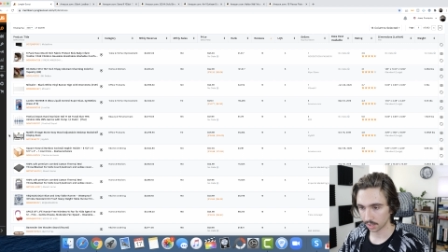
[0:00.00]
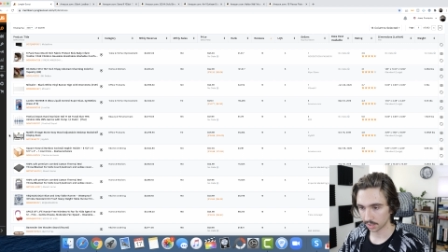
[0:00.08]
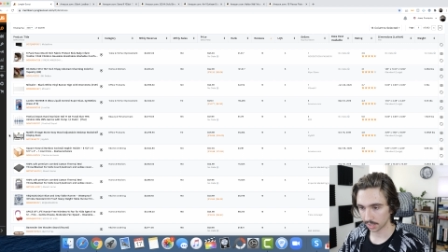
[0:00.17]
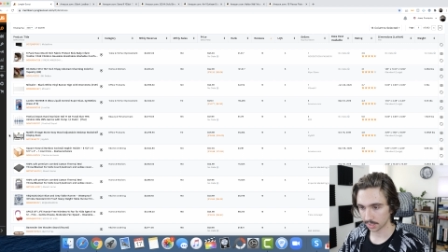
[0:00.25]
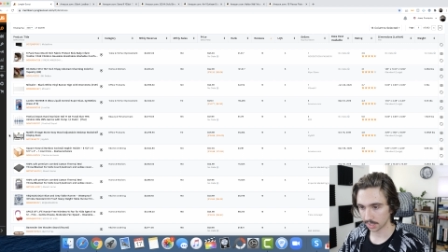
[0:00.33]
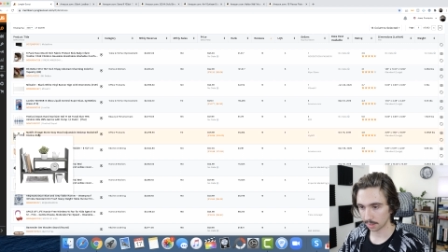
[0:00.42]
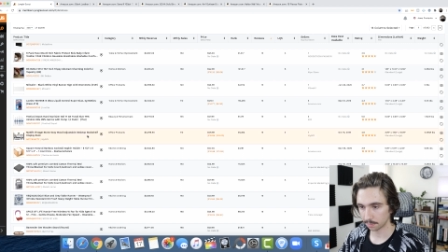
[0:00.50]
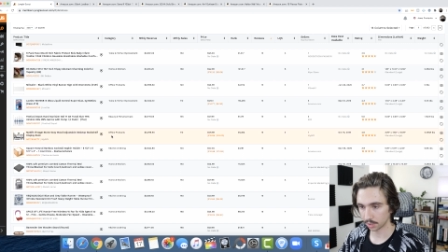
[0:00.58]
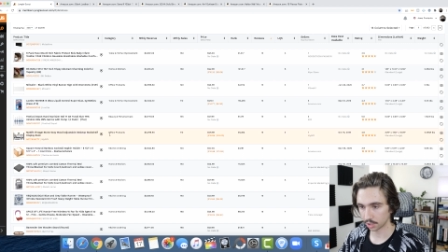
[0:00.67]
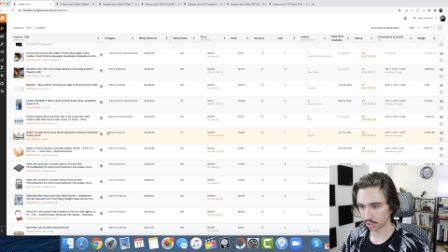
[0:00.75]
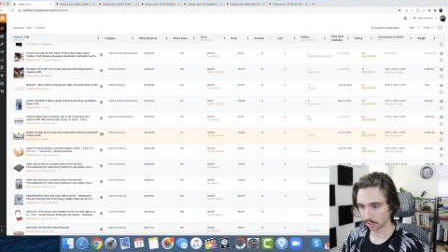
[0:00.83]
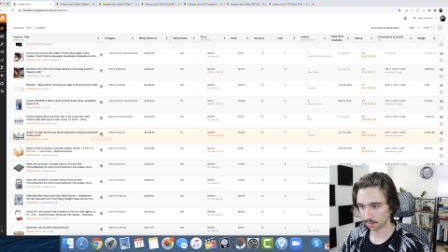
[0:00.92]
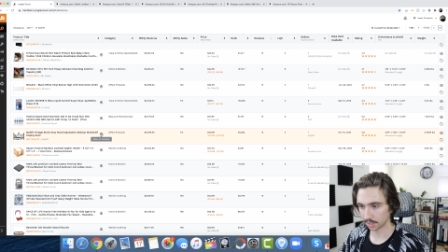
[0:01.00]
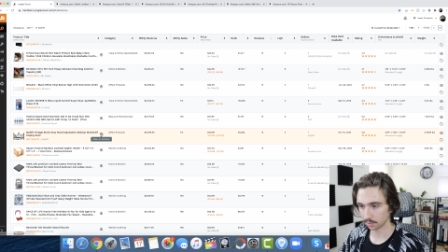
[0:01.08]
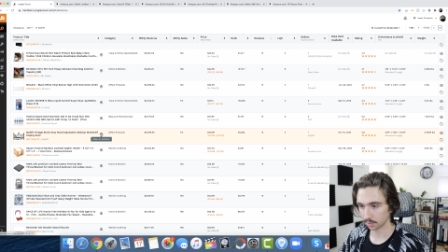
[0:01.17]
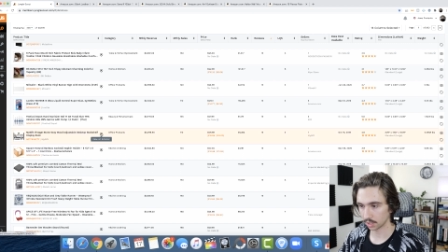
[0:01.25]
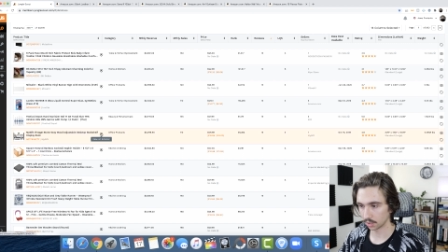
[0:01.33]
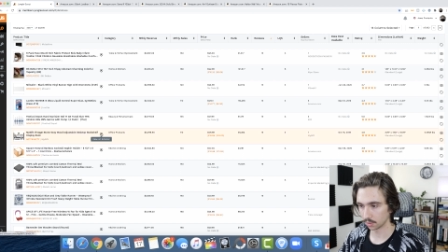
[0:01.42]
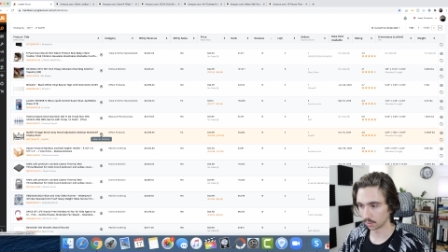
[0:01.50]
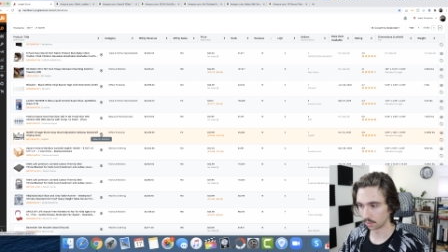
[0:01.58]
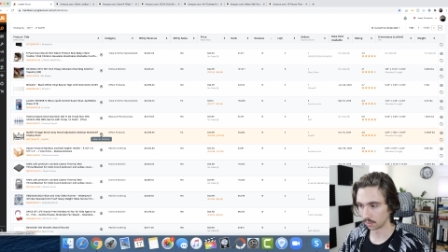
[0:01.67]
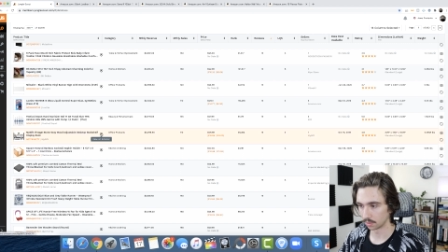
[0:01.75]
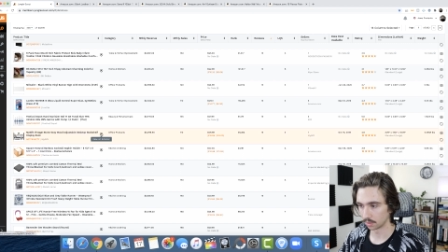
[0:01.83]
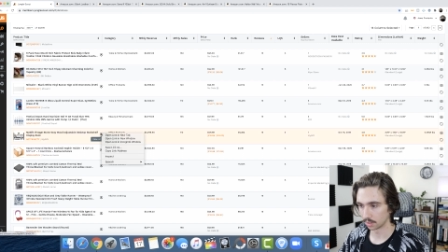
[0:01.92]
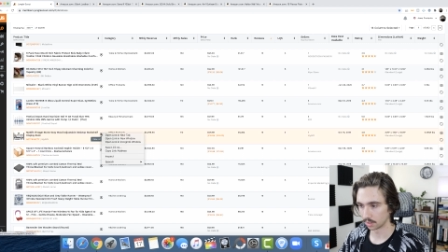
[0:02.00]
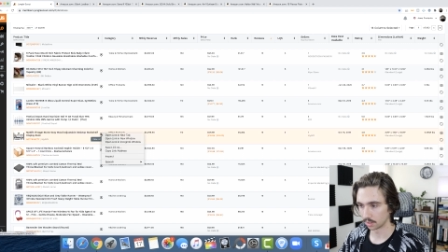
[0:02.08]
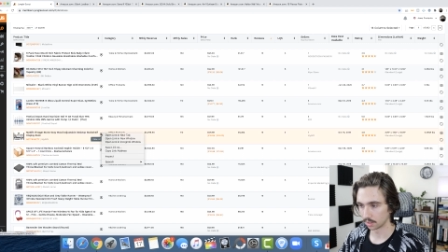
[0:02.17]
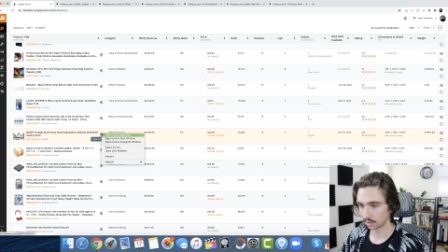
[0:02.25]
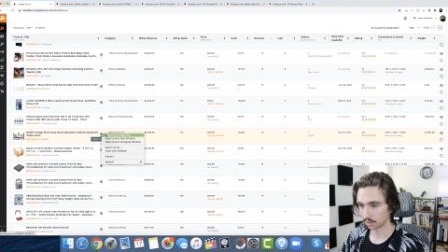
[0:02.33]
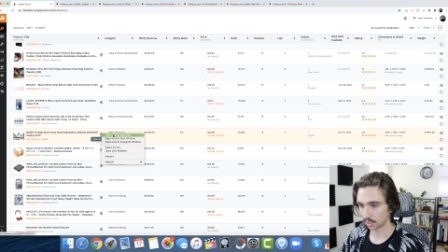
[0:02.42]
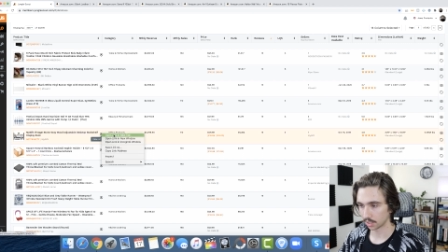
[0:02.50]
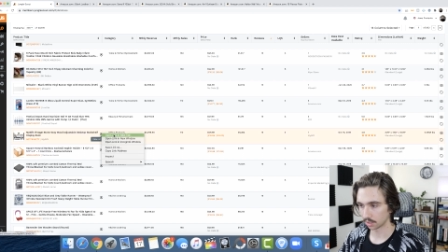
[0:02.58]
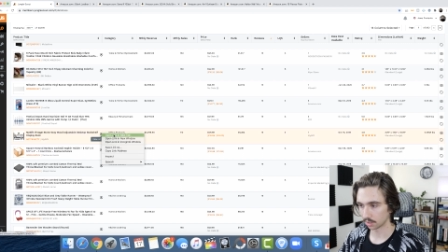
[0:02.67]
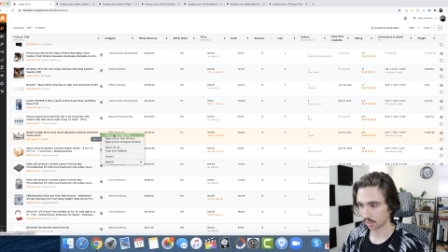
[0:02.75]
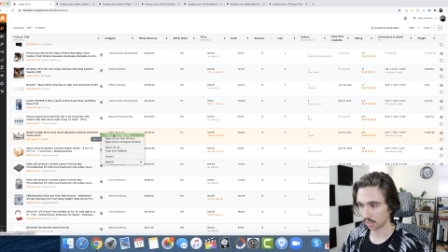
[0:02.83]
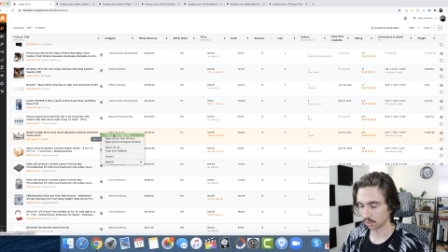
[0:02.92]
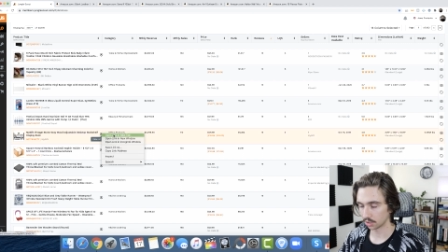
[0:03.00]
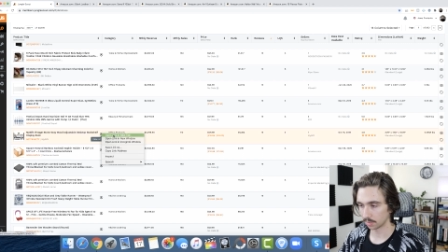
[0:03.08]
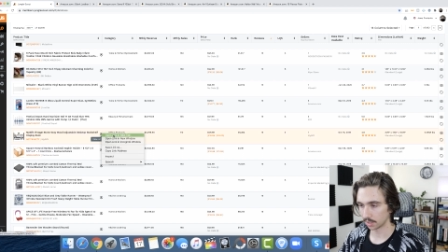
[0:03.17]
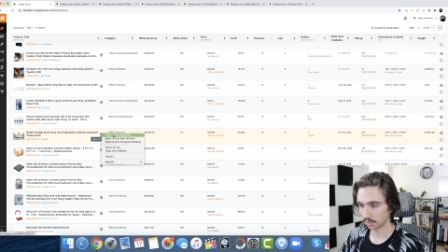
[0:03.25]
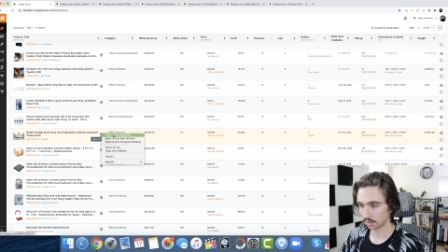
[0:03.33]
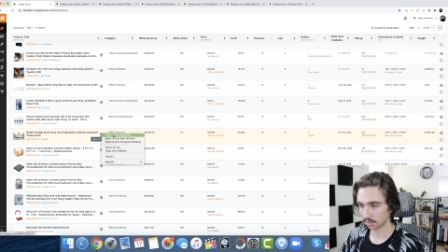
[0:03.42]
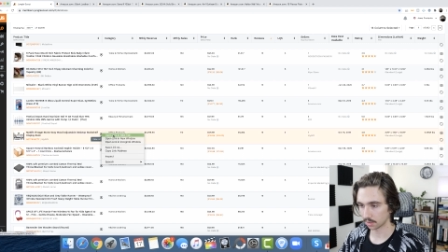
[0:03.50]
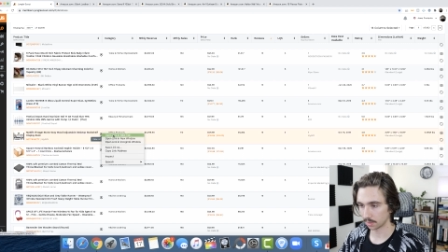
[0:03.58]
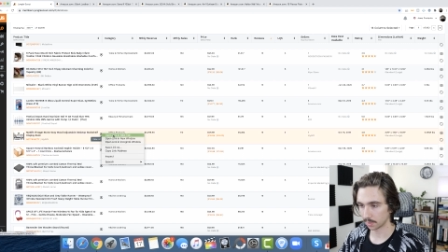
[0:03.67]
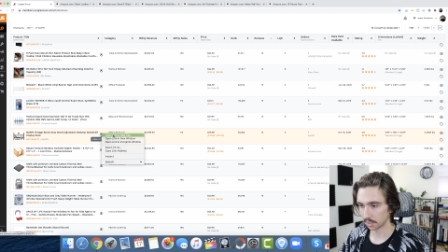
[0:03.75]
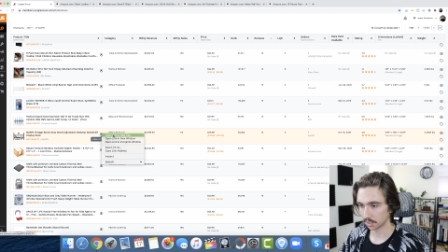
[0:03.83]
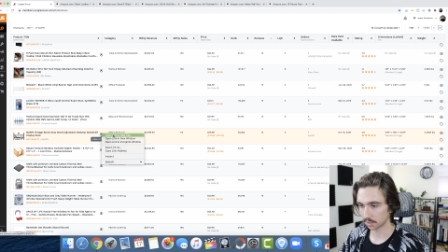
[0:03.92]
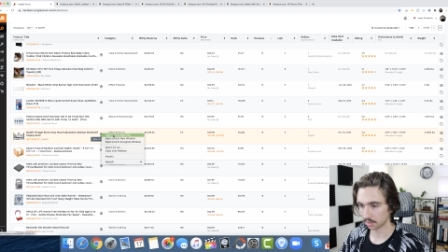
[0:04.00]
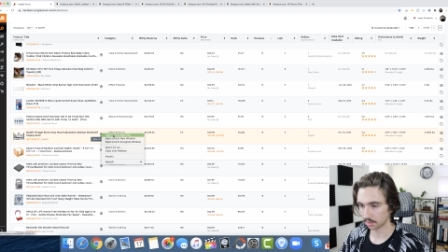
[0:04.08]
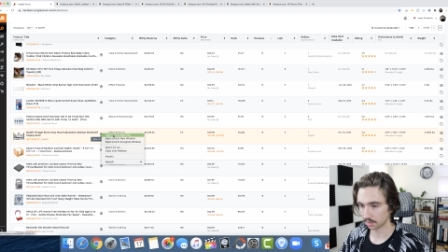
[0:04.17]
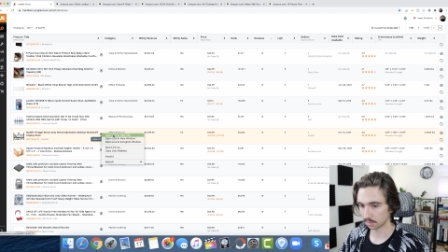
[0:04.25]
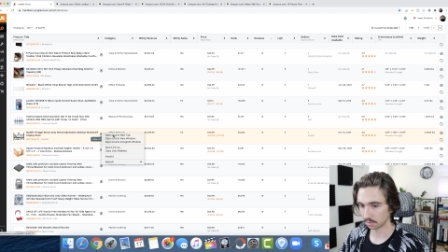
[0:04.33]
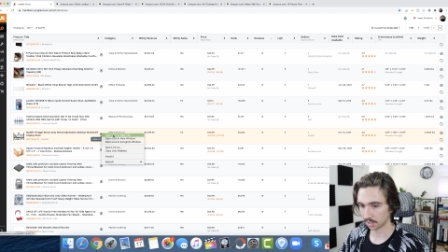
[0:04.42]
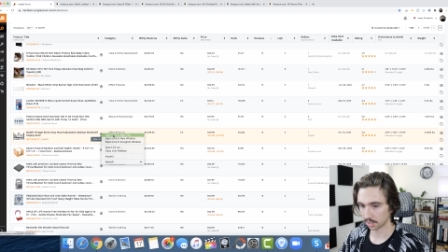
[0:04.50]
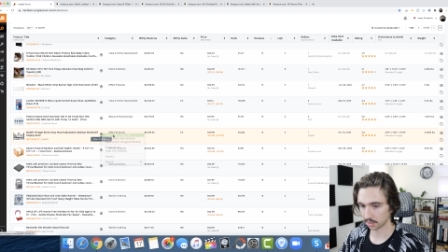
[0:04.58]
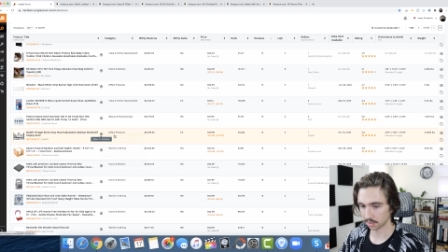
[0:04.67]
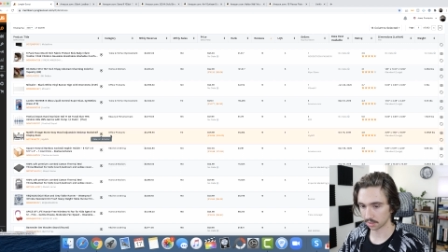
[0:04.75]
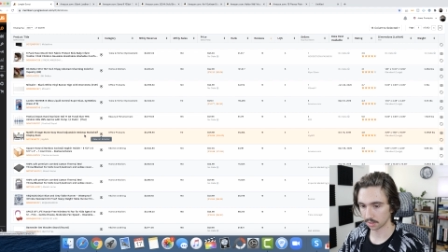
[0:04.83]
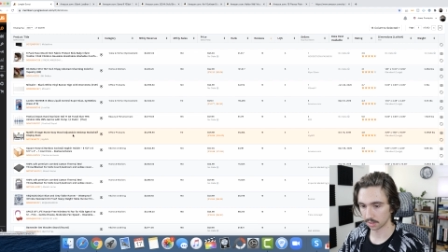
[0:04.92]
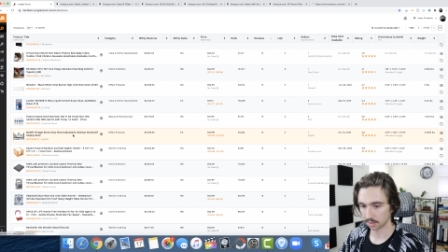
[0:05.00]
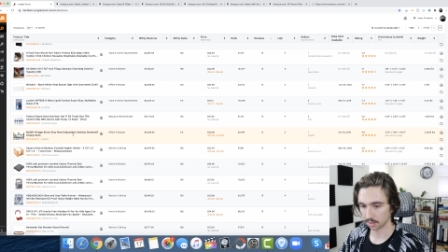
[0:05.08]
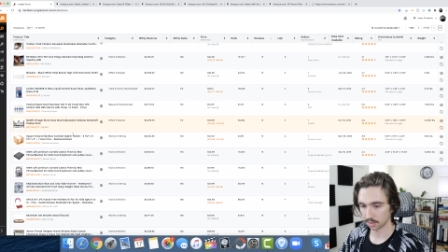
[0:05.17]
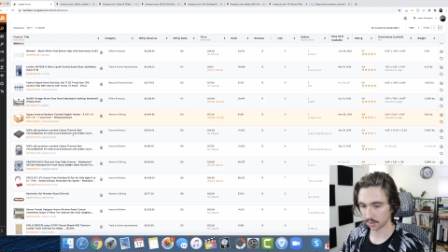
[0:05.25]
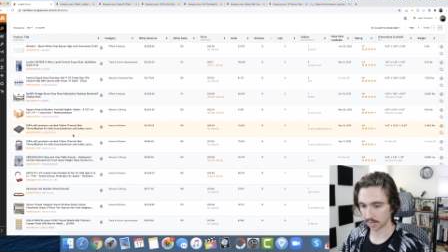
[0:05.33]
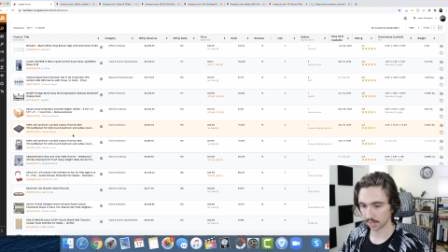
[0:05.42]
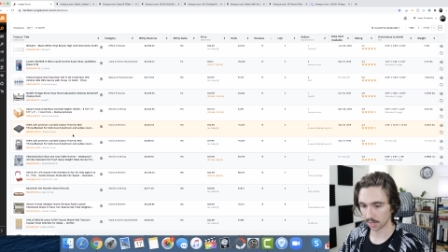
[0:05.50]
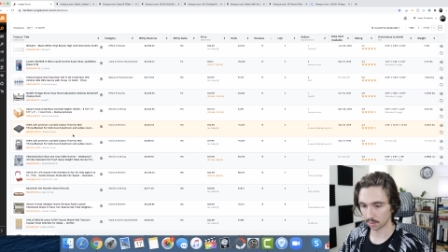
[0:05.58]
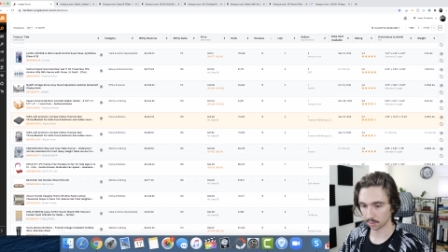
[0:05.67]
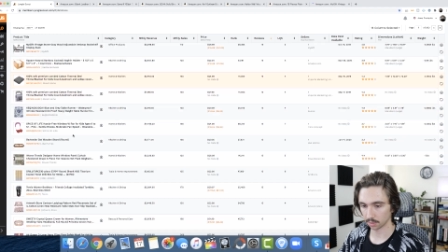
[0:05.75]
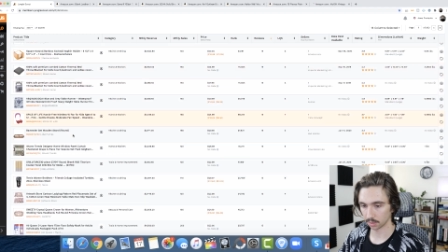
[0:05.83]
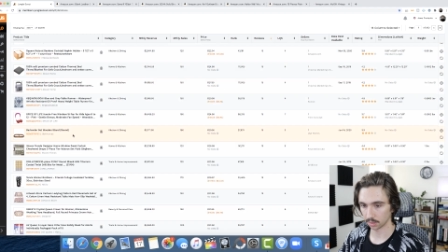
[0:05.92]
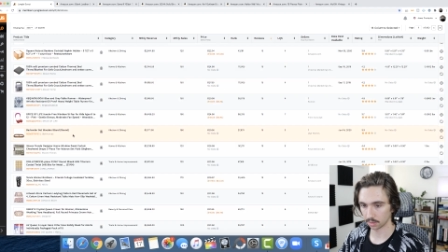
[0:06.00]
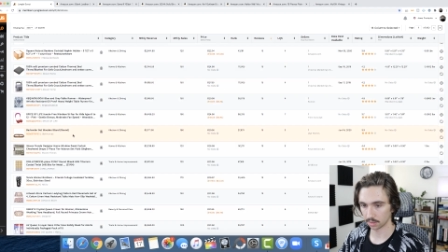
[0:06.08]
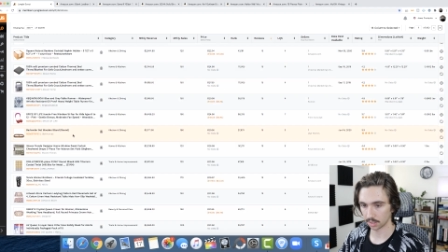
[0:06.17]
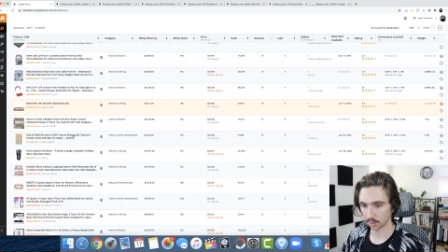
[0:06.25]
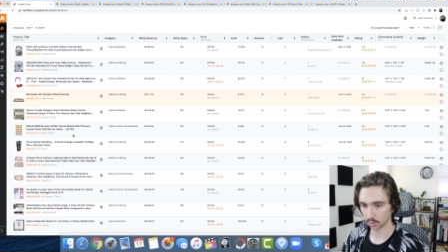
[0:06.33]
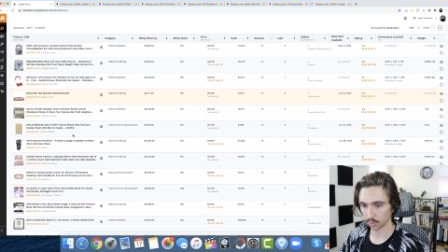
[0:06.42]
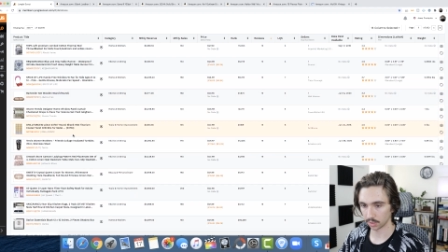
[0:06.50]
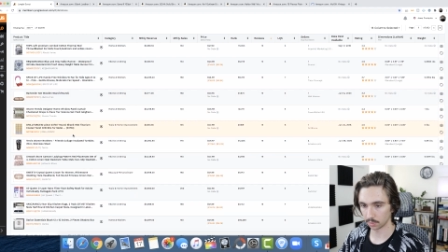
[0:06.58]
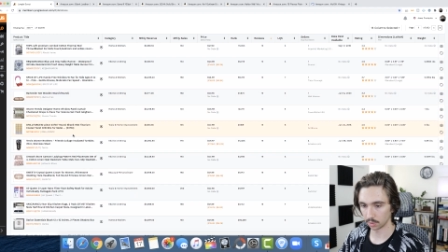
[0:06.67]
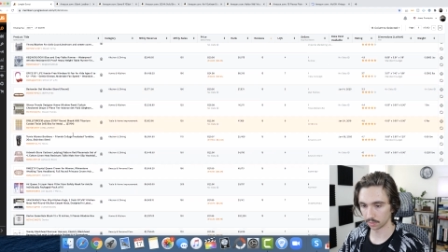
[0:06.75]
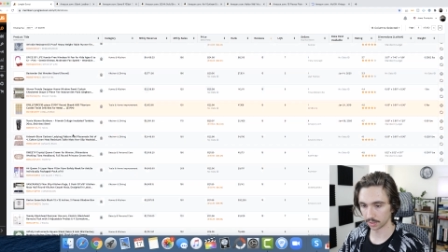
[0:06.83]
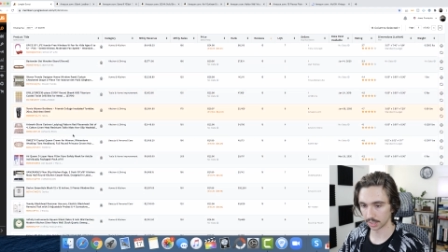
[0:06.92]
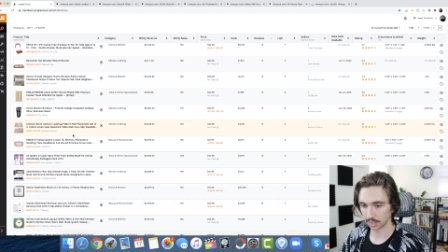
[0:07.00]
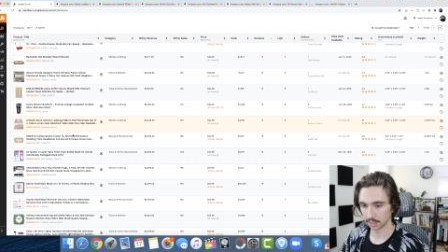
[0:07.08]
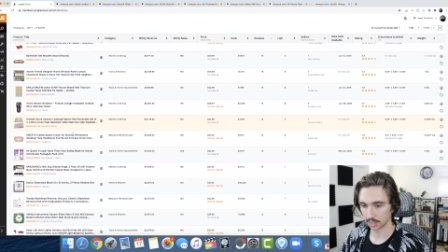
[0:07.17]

Desktop bookshelf, that's really cool. Selling 100 a month, 30 bucks, 3,000. Okay, now we're, now we're really moving.